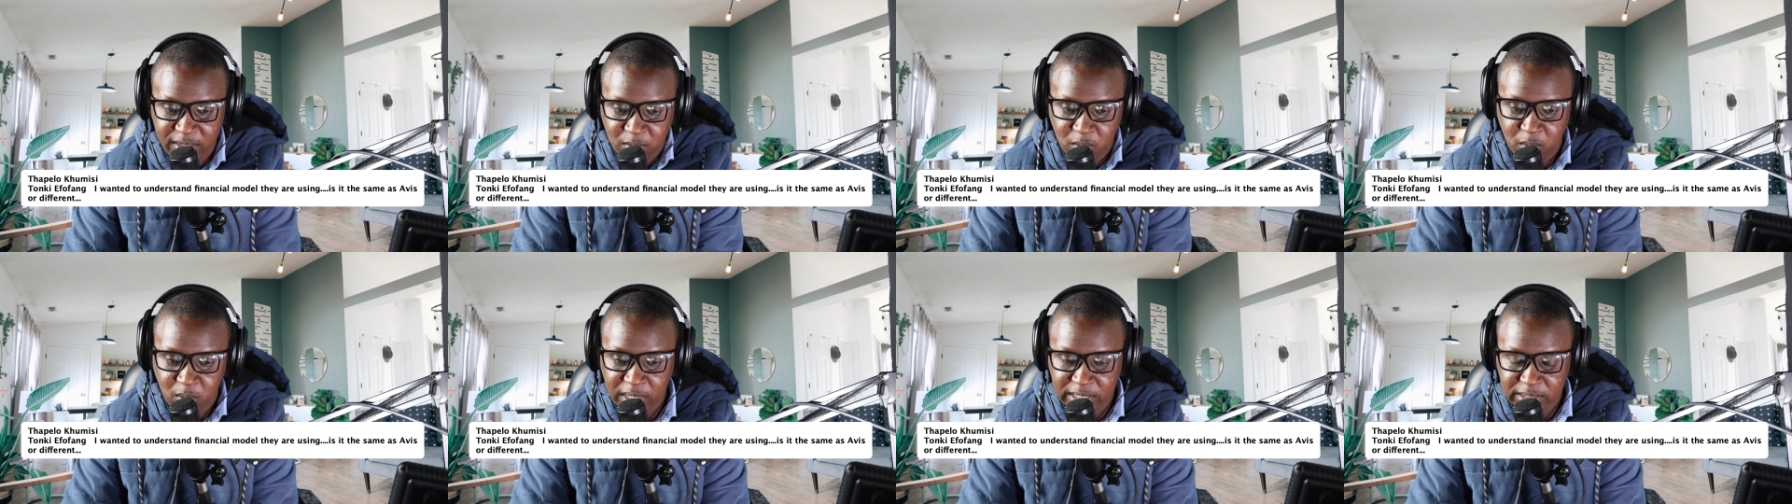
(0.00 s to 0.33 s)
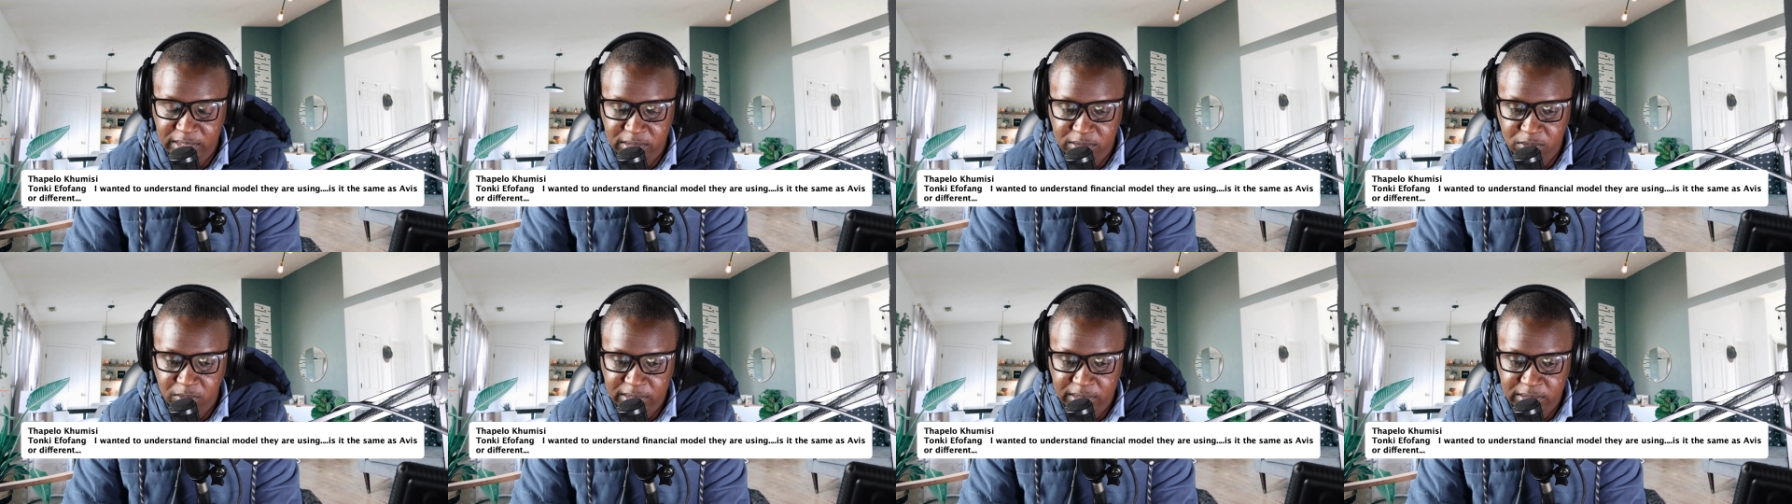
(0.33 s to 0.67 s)
what
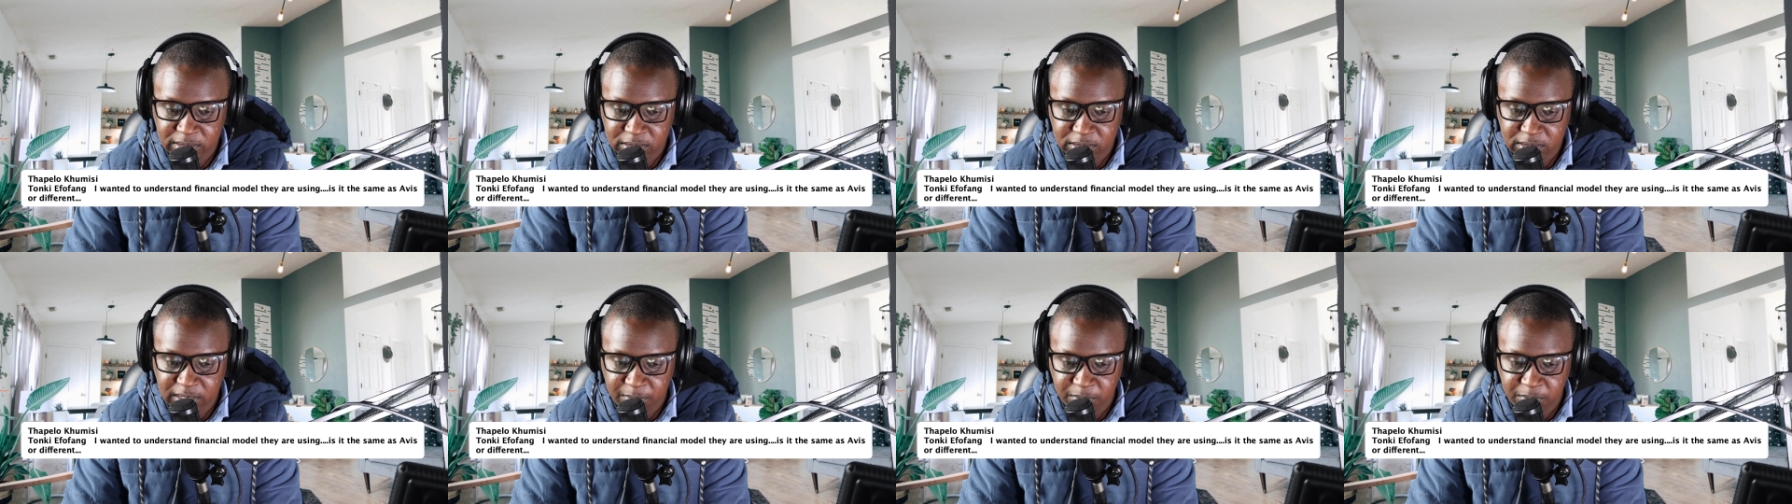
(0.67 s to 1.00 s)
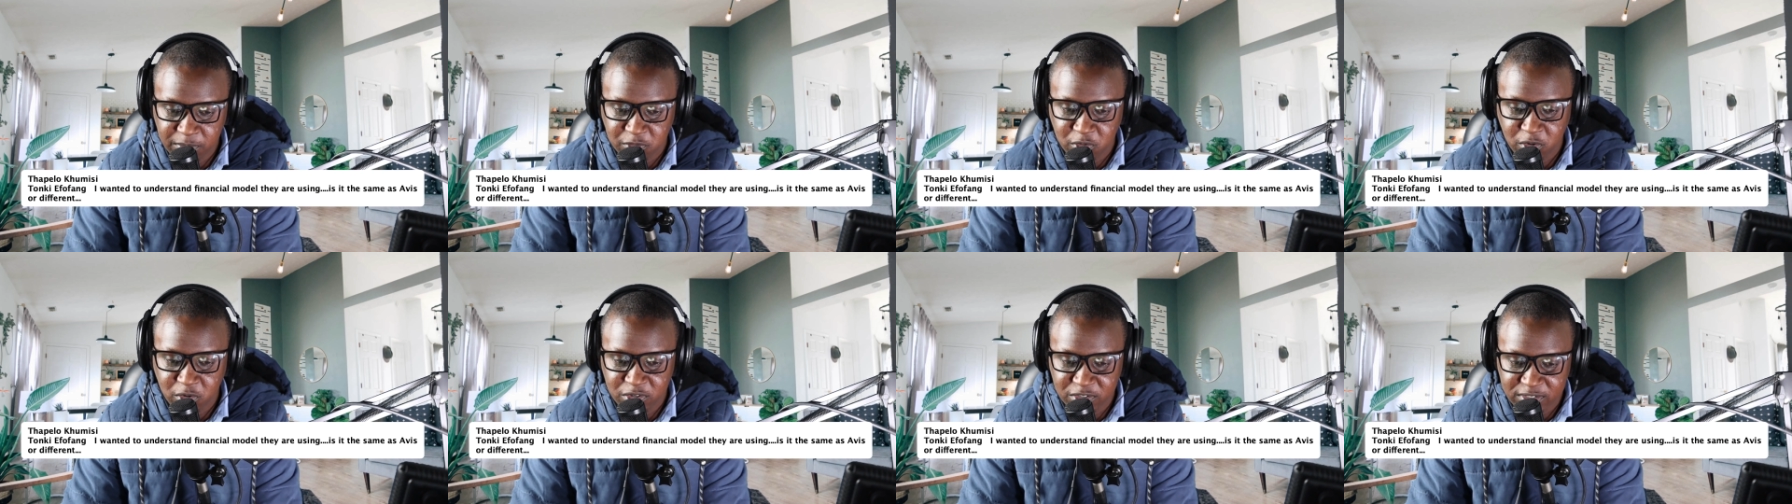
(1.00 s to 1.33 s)
type
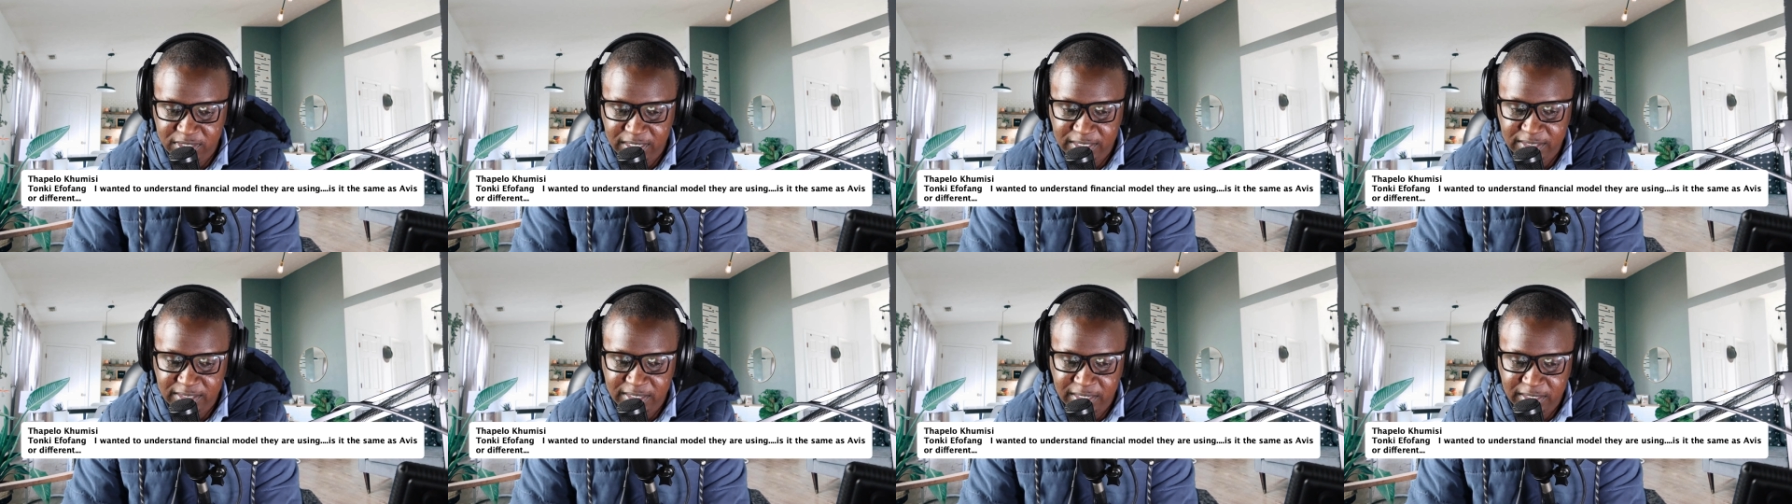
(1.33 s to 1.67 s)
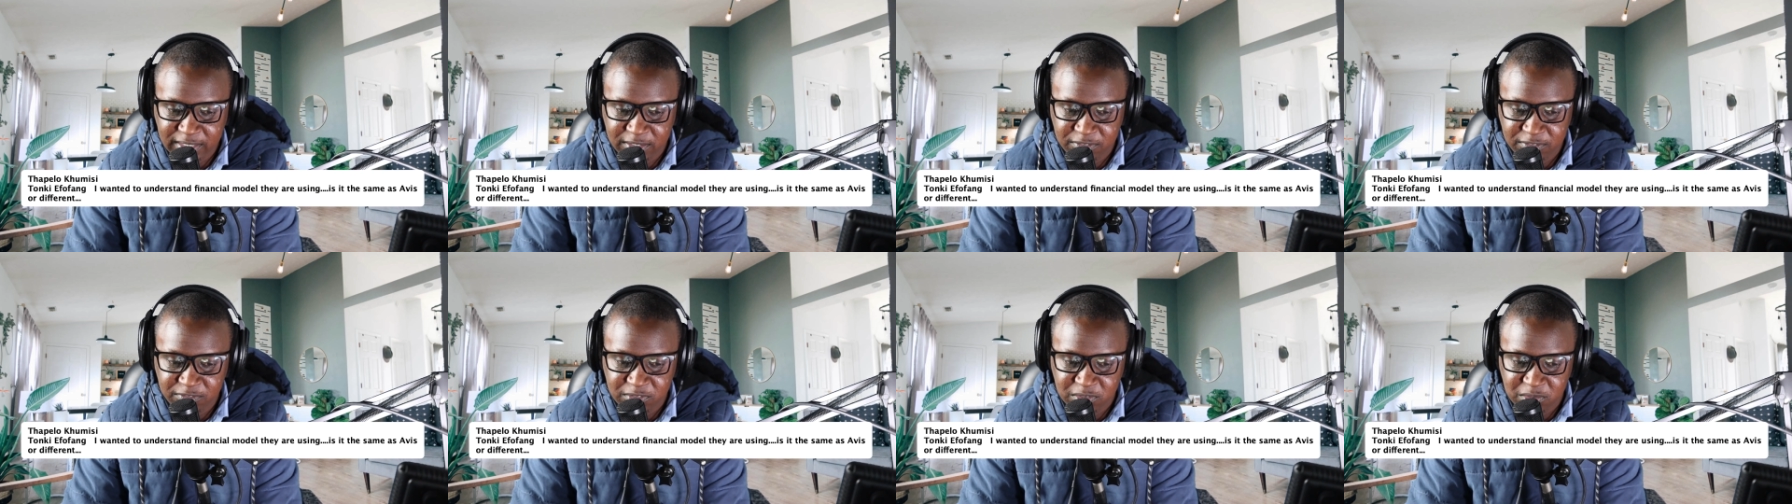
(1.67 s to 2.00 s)
of contract they're
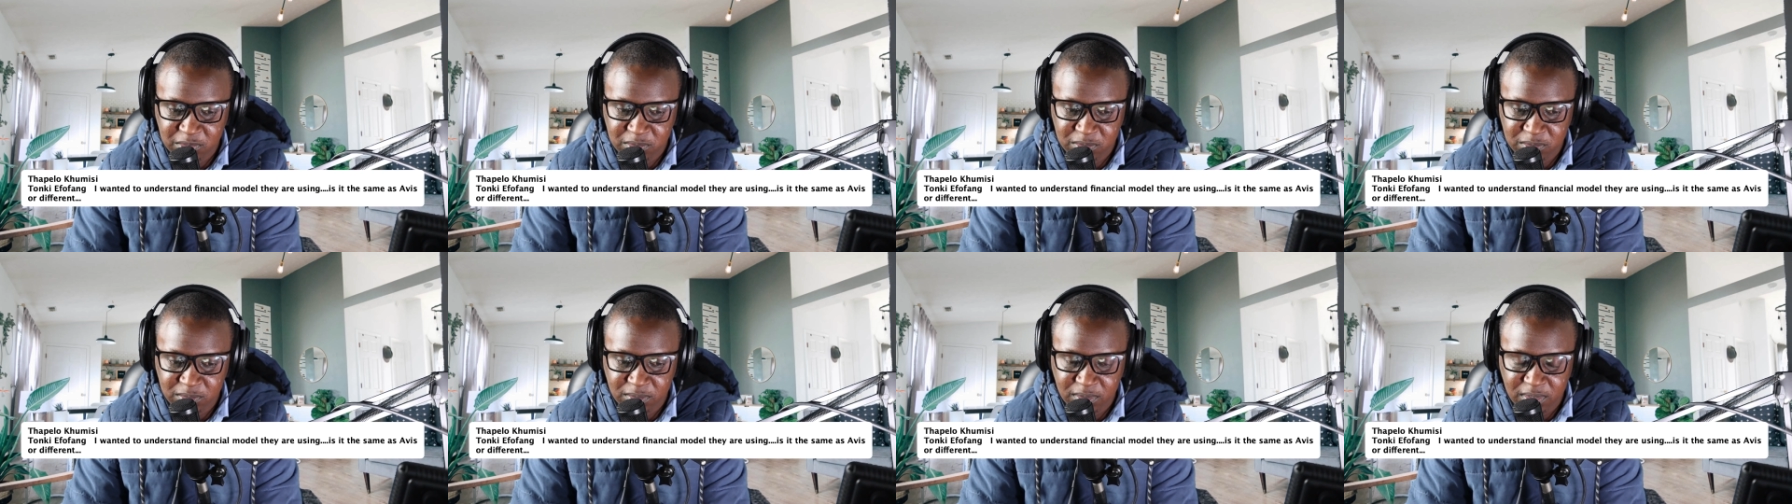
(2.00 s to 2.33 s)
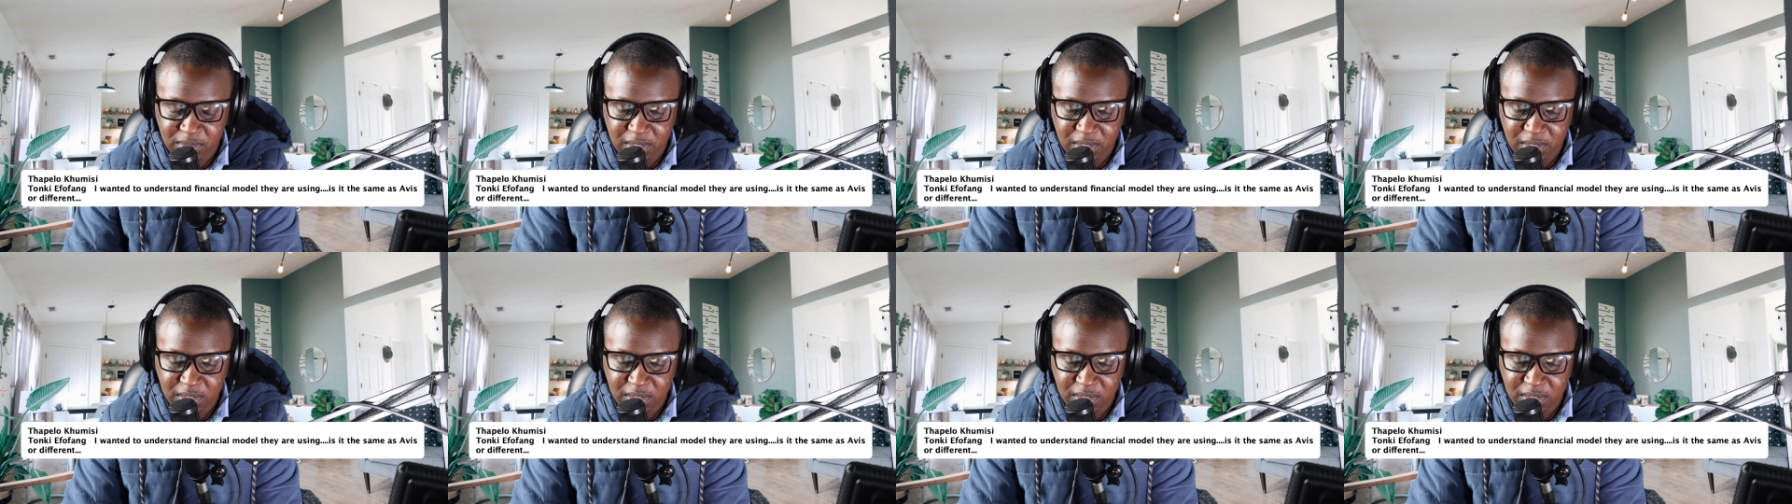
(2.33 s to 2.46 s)
giving you,